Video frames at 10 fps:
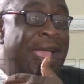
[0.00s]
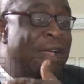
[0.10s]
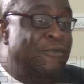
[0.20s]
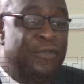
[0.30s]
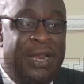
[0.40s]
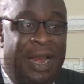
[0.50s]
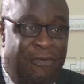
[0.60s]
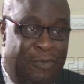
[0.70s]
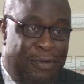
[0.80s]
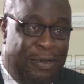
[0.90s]
every
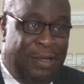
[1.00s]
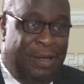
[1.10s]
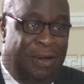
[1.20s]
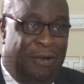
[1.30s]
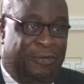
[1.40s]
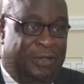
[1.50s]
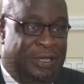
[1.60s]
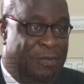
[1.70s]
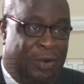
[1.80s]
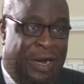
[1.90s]
level of the
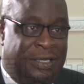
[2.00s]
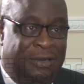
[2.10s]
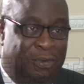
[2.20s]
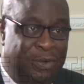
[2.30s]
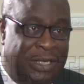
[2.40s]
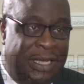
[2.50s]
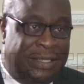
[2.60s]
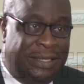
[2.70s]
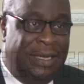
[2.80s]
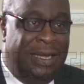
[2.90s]
democratic
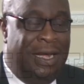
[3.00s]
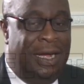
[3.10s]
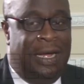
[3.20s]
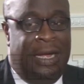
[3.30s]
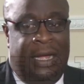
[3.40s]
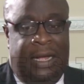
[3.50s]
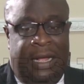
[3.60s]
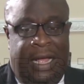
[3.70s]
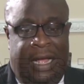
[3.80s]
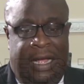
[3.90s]
process.
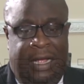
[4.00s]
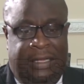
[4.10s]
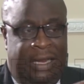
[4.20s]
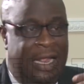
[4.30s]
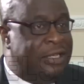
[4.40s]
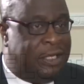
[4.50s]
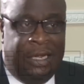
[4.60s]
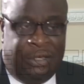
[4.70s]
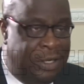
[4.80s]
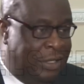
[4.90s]
The
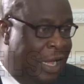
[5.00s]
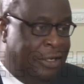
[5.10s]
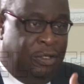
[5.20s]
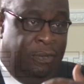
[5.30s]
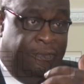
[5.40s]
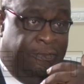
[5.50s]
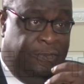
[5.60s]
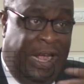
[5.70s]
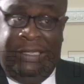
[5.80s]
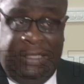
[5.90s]
legislature has had to
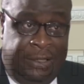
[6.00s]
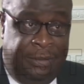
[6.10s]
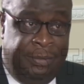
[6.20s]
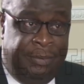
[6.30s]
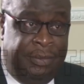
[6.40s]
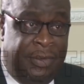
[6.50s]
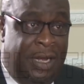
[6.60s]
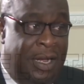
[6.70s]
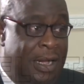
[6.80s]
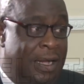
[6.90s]
fight
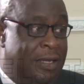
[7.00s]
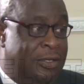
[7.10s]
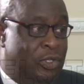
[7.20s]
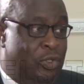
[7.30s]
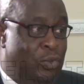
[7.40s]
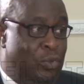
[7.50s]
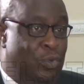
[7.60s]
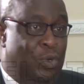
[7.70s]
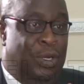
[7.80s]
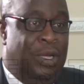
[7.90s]

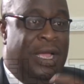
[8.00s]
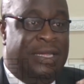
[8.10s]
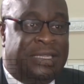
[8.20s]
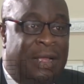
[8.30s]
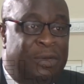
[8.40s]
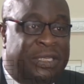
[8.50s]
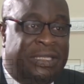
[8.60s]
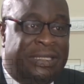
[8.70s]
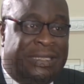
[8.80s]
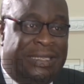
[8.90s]
to establish
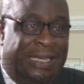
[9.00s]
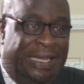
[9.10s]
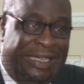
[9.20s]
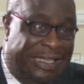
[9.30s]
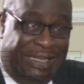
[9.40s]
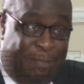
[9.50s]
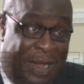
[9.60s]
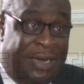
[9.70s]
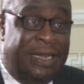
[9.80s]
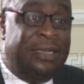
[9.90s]
its
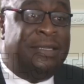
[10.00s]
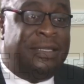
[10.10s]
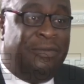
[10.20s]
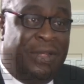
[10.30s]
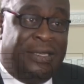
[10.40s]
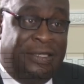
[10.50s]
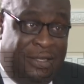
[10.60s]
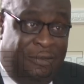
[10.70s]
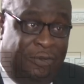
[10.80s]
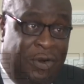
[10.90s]
independence, if that is
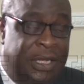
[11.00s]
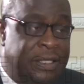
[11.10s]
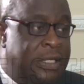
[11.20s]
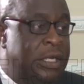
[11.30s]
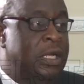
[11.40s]
the phrase,